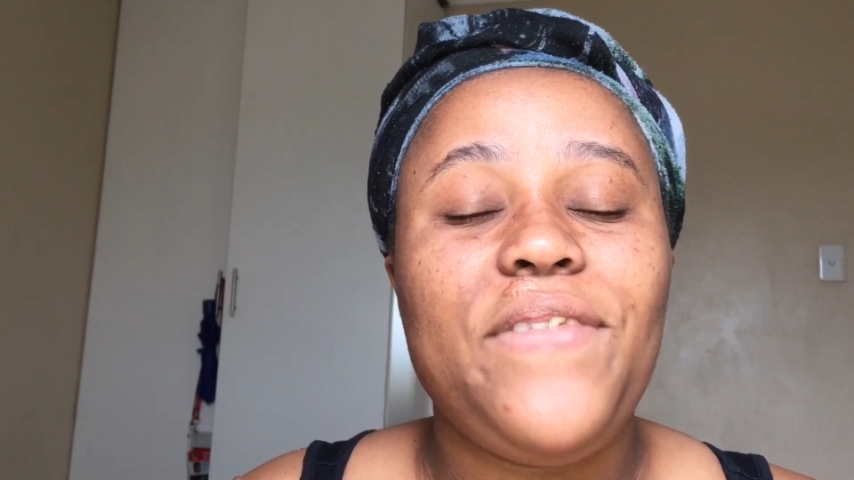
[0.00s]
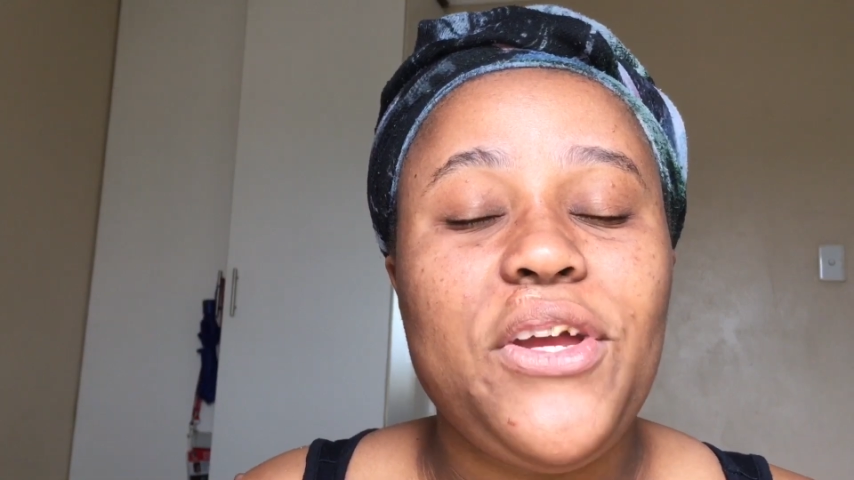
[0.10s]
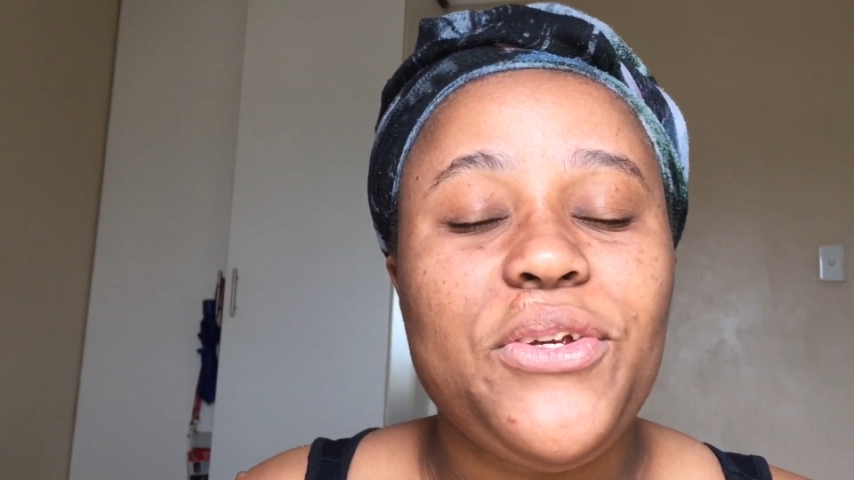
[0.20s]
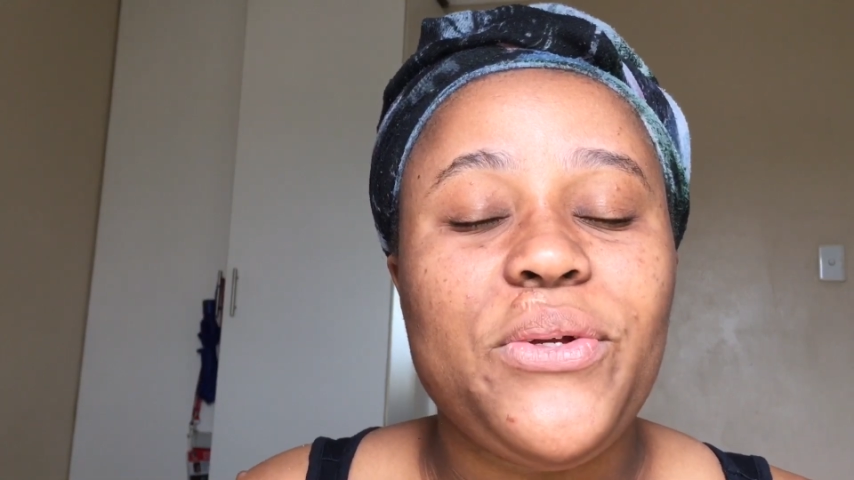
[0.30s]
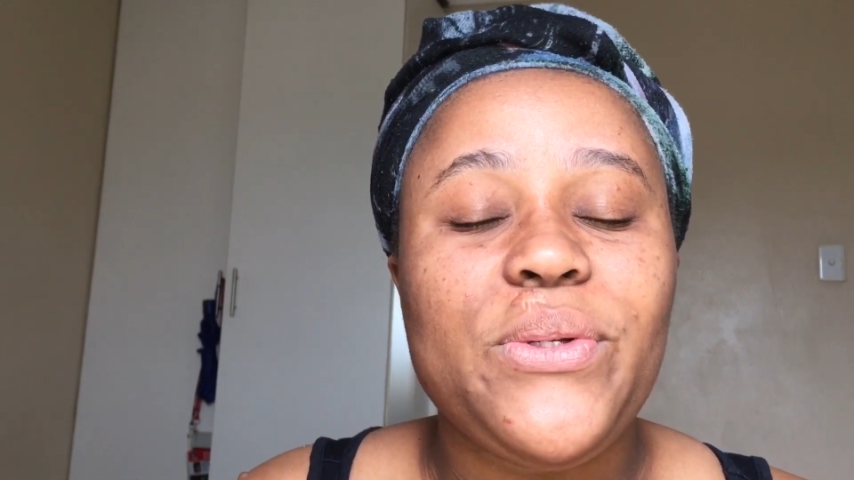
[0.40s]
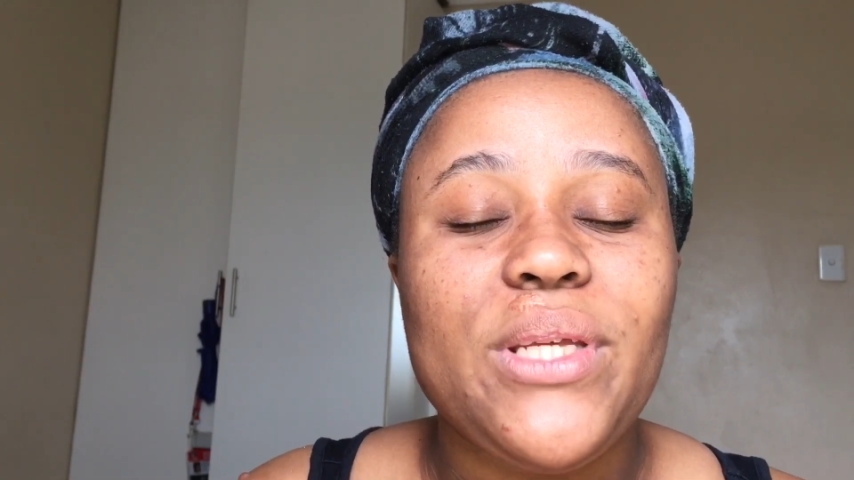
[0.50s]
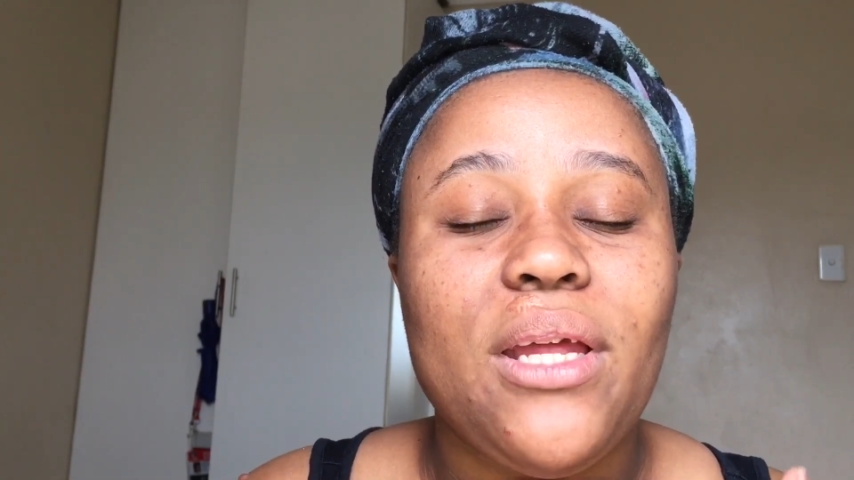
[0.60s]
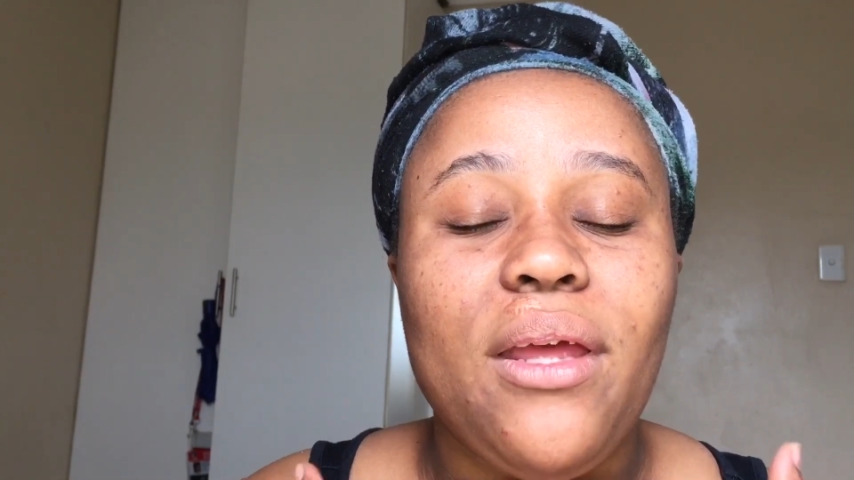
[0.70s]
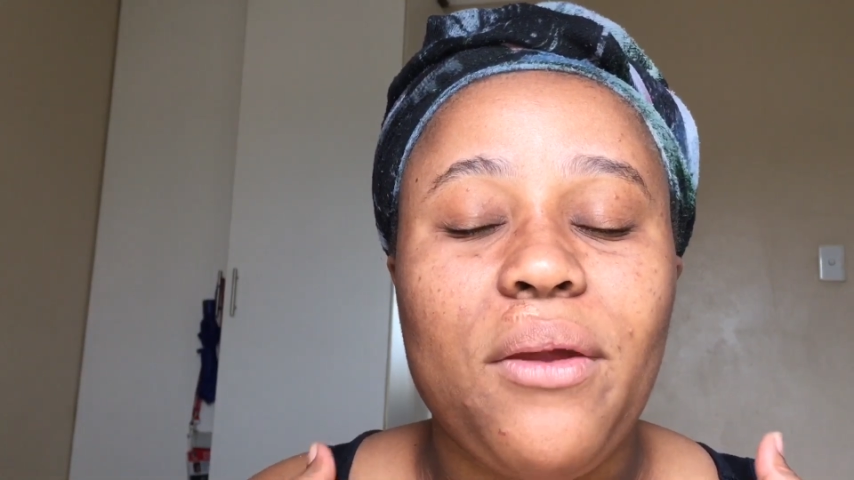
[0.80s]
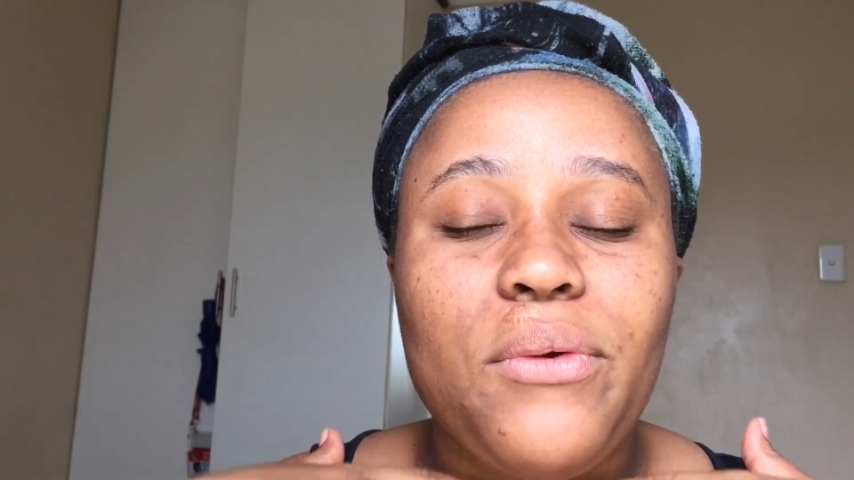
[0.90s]
facial
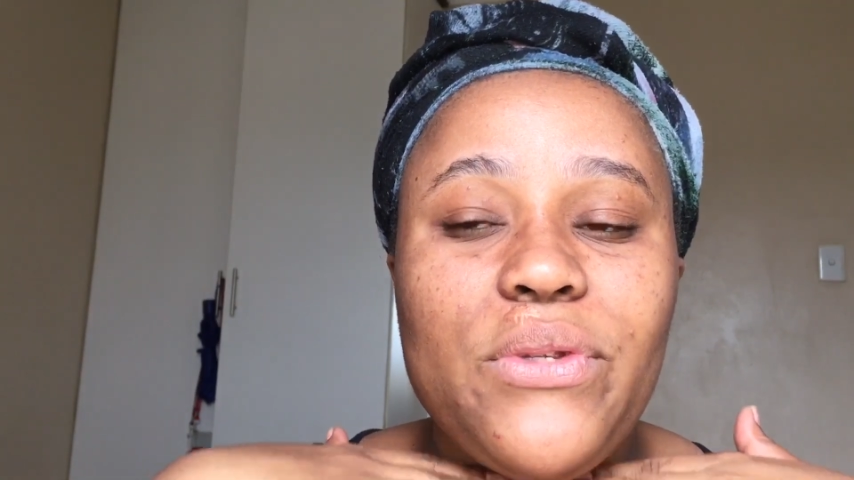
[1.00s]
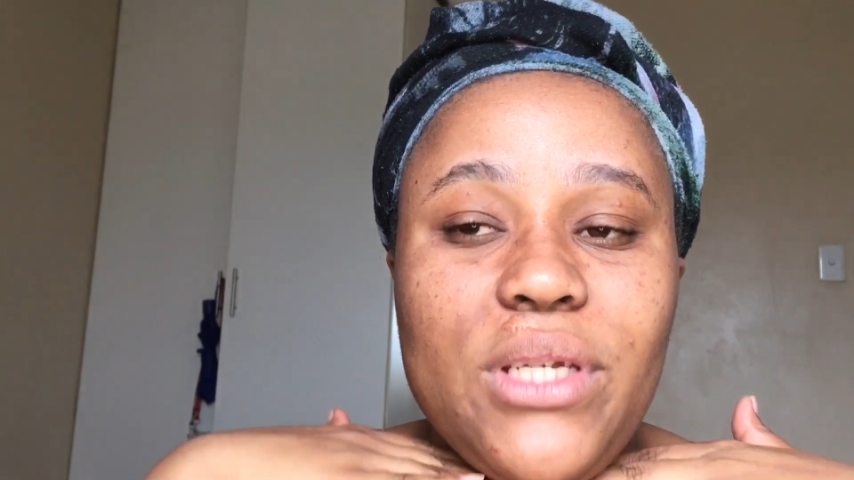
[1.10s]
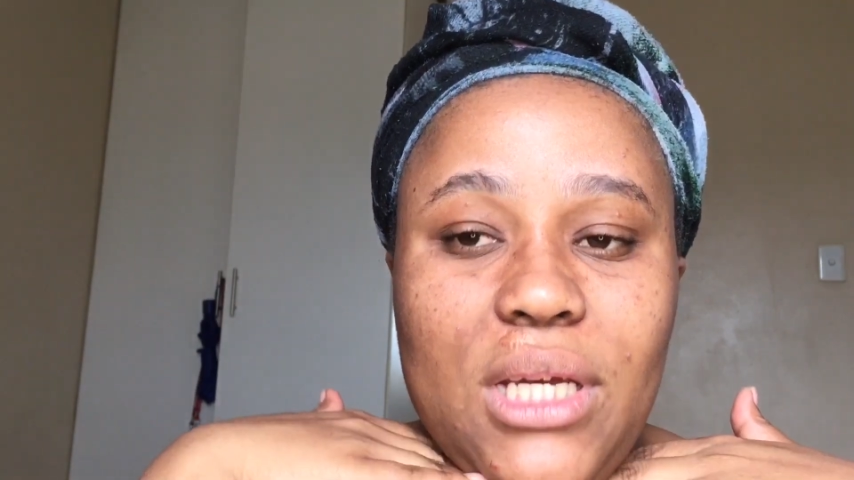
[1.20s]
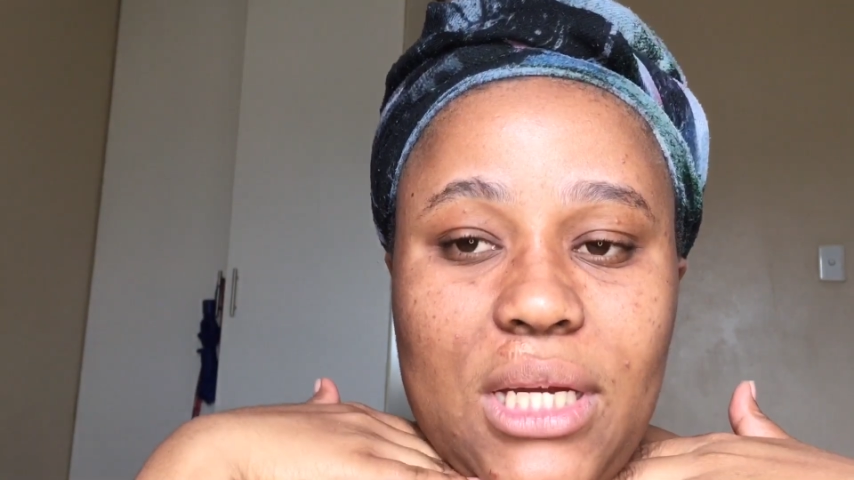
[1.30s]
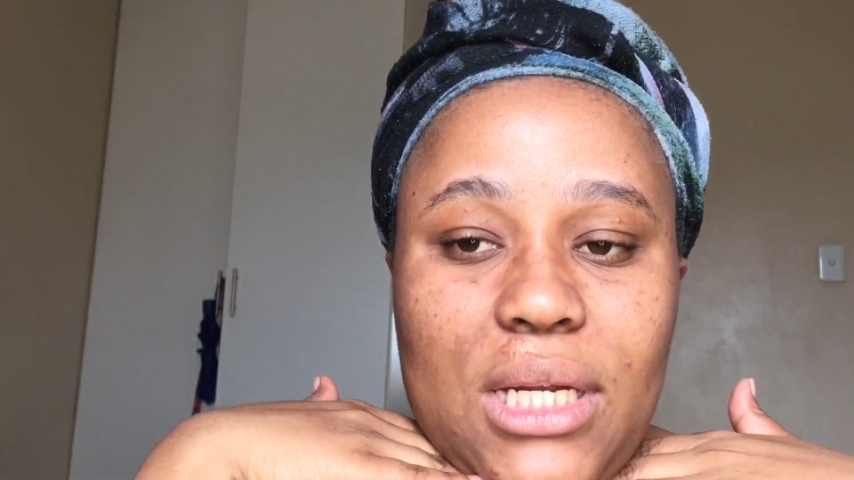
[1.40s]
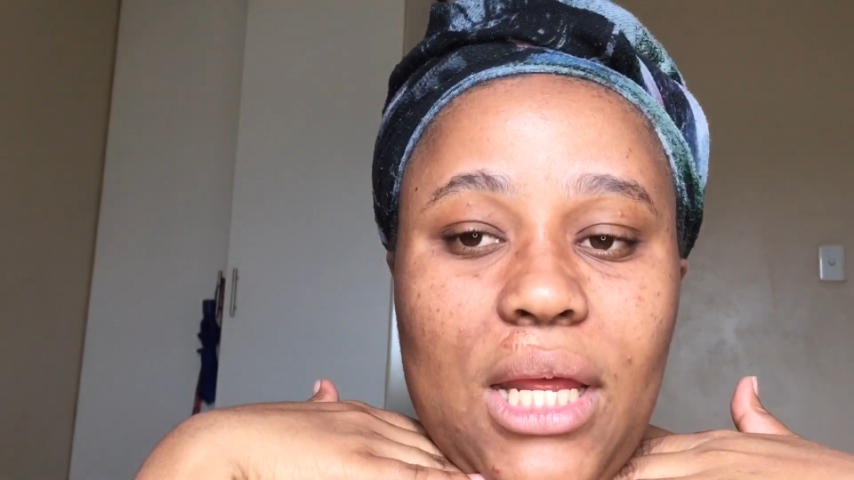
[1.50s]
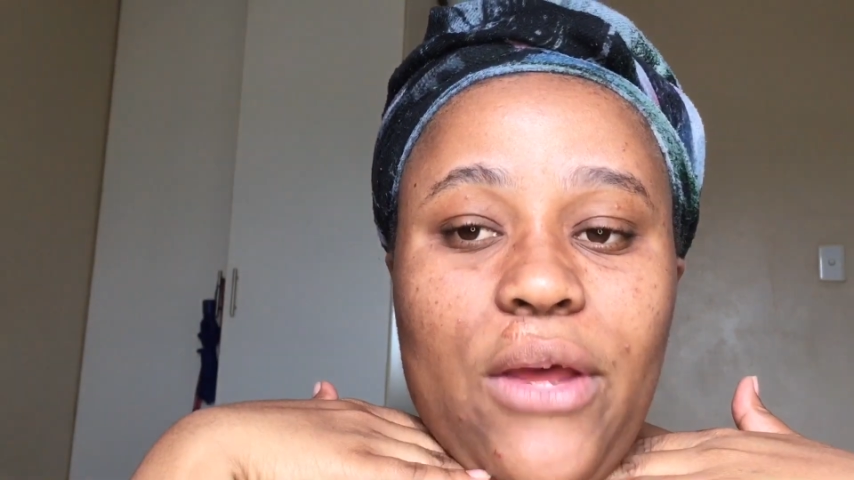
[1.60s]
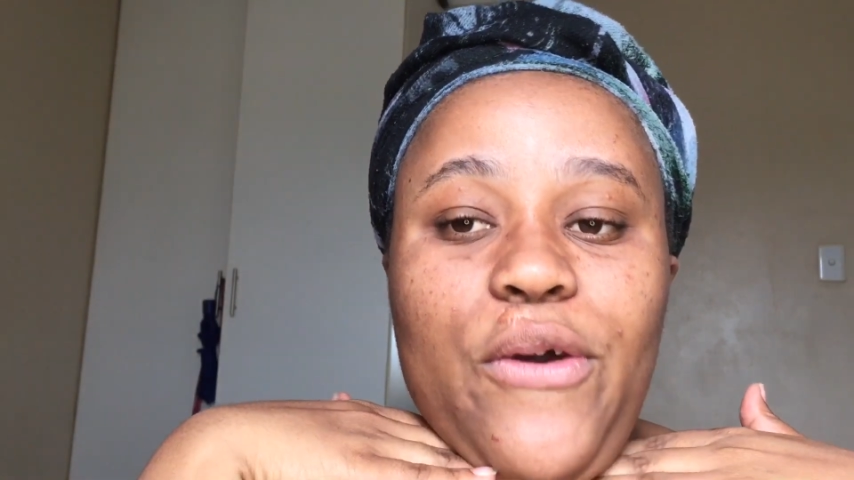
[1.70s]
skincare routine